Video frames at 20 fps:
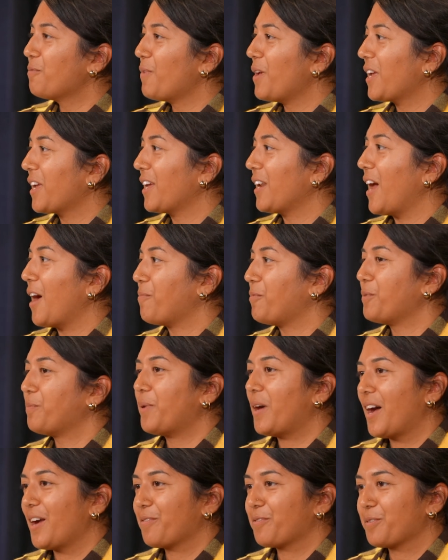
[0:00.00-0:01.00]
make an apple
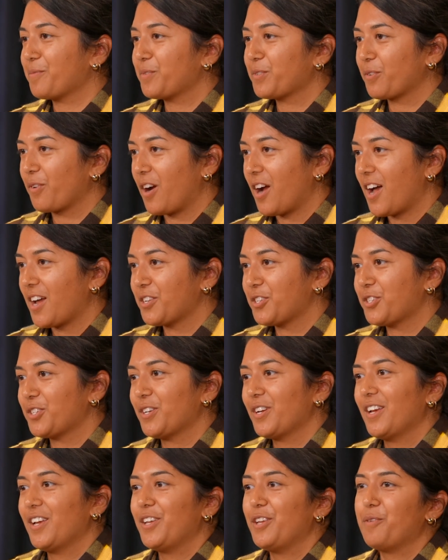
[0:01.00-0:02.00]
pie from scratch,
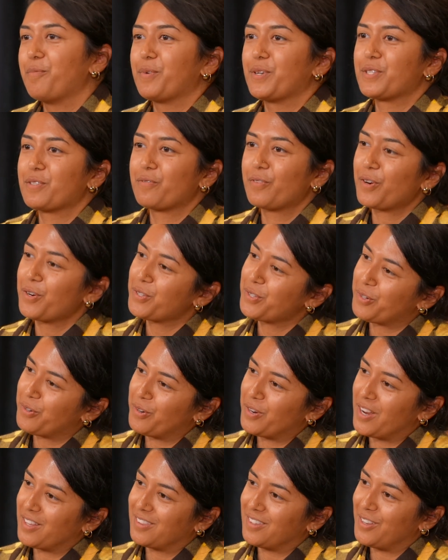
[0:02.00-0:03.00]
you must first
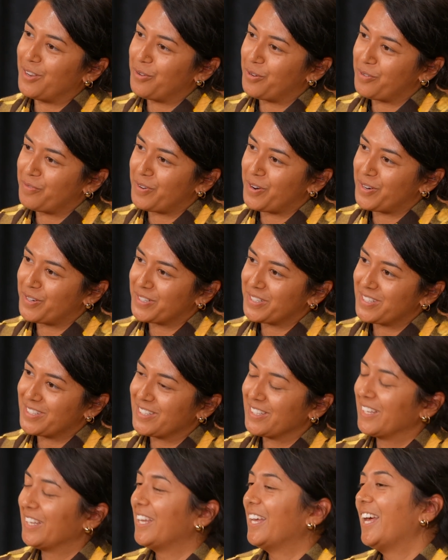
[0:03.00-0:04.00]
create the universe."
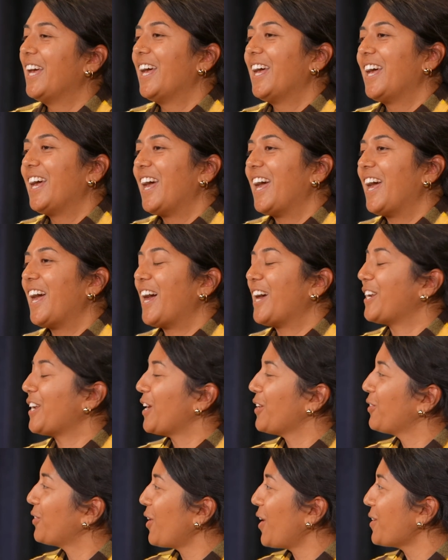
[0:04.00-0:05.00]
And I
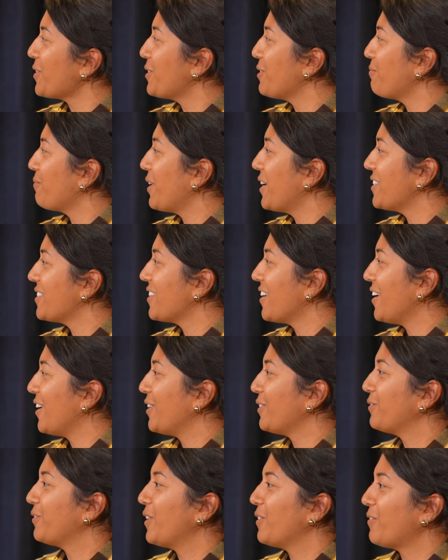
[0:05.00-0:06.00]
thought to
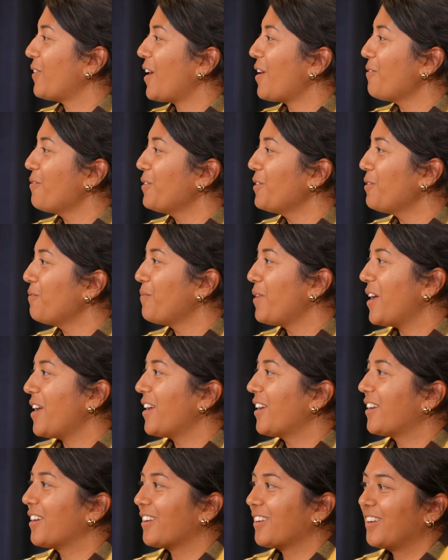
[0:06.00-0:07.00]
myself, if I want to
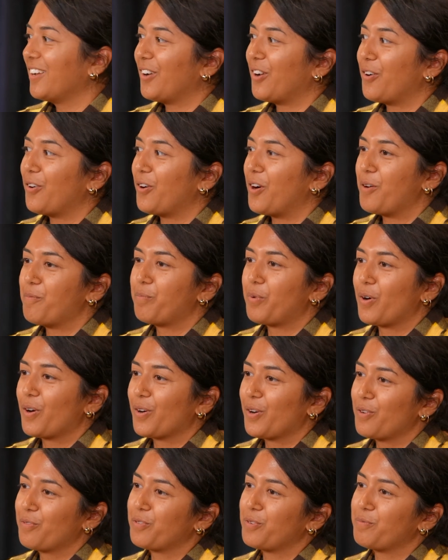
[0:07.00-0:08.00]
make, a
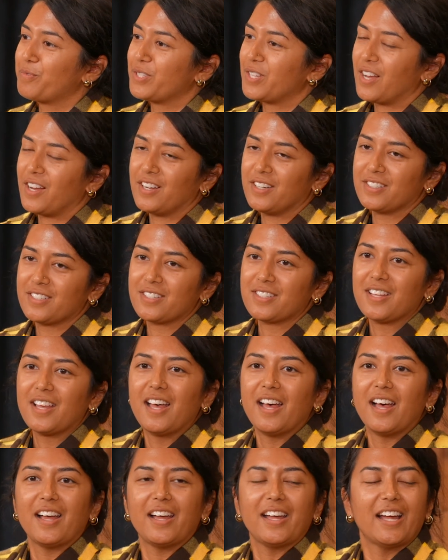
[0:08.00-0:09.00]
burger from cells,
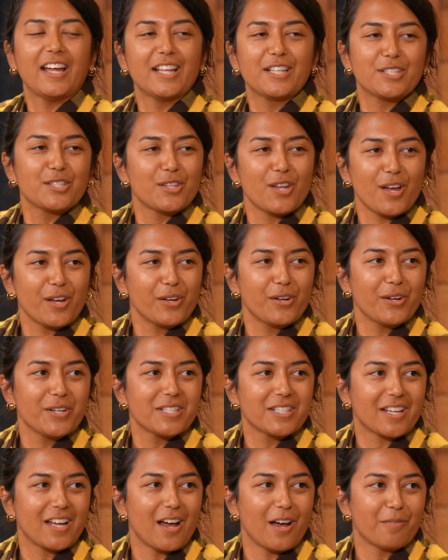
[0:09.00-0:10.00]
it's not going
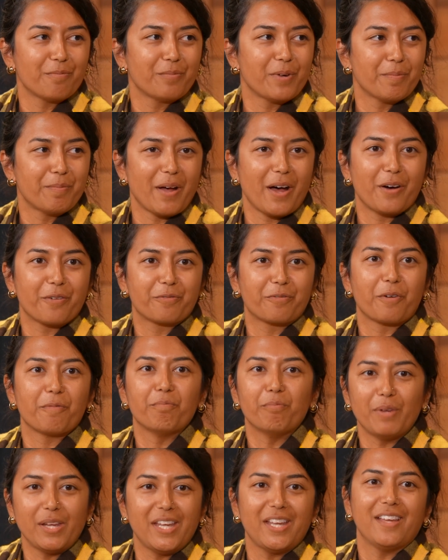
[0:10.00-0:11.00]
to come about
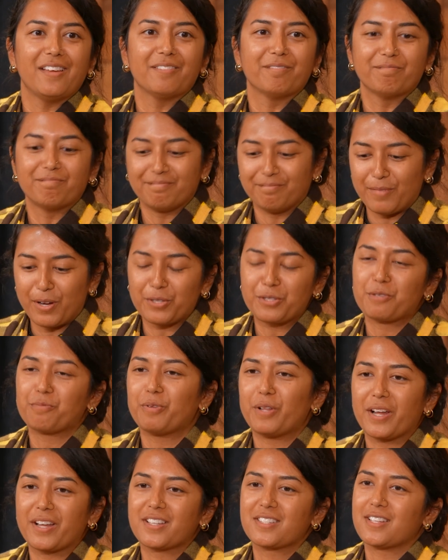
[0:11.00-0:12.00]
from me
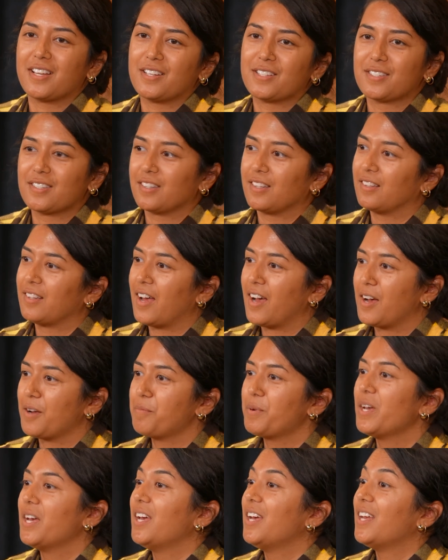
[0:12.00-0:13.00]
multiplying cells in the lab.
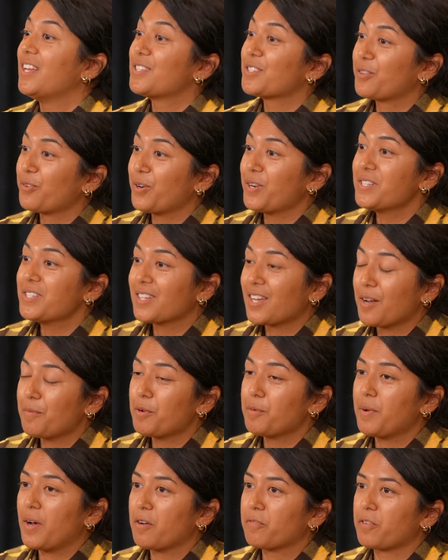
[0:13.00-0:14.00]
It's going to come
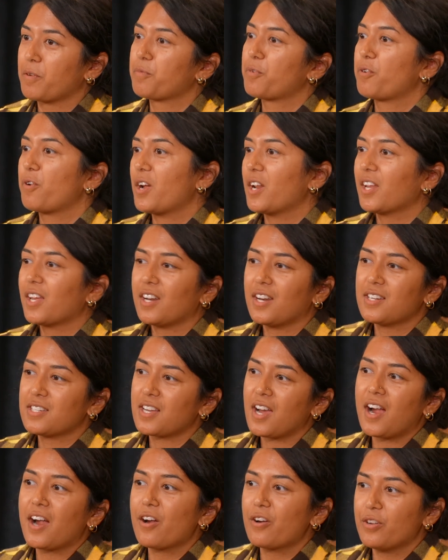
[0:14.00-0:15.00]
about from creating an
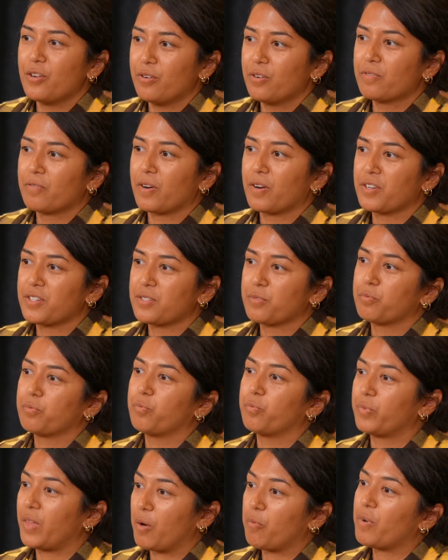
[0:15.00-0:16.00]
entire universe
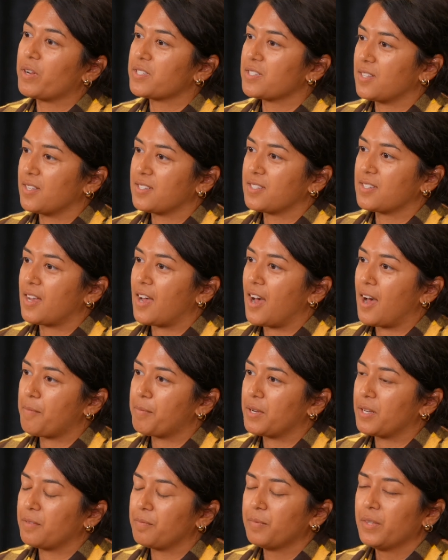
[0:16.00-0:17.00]
that wants this to
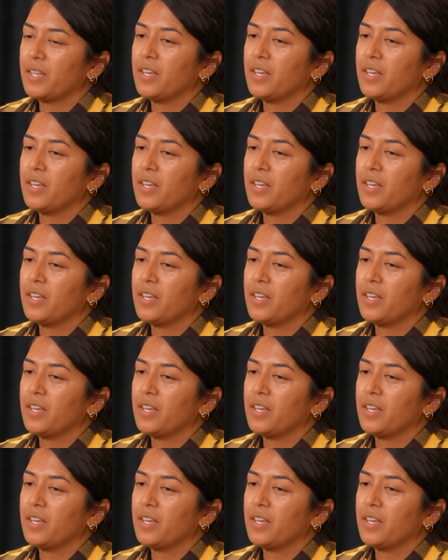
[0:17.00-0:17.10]
happen.